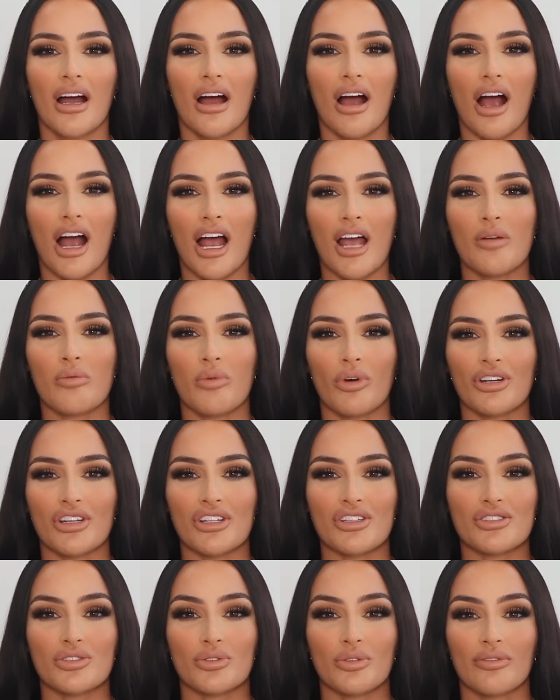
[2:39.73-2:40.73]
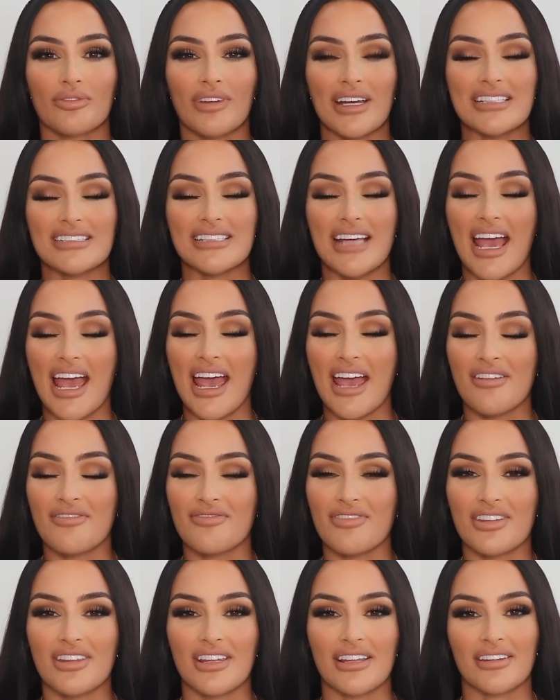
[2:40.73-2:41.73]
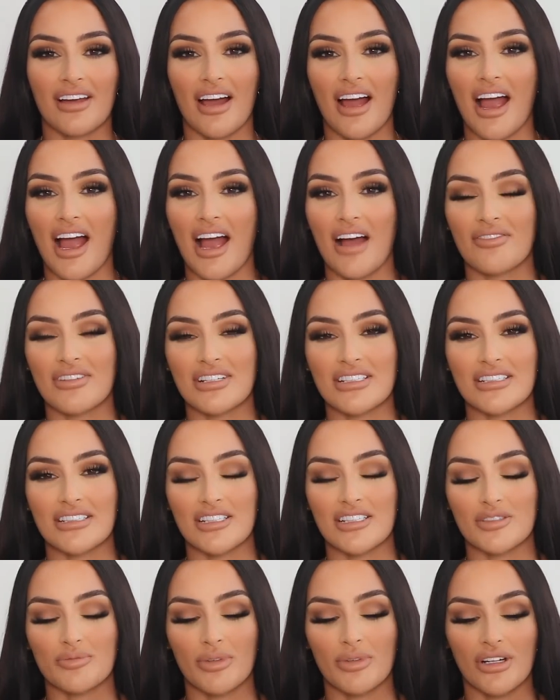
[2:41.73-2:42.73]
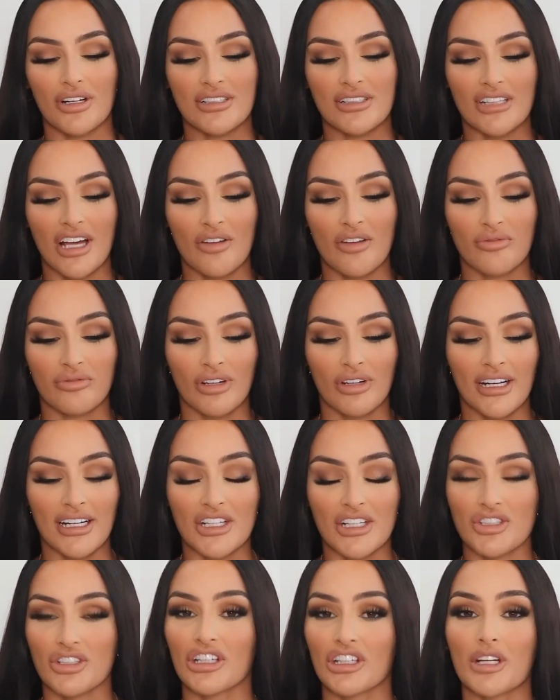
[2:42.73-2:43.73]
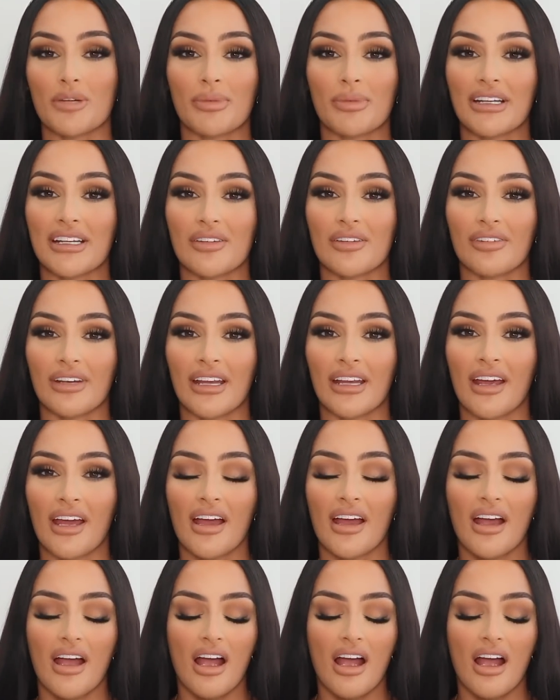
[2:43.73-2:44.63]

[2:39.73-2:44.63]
I wanted to invest everything that I have into this because I really truly believe in it.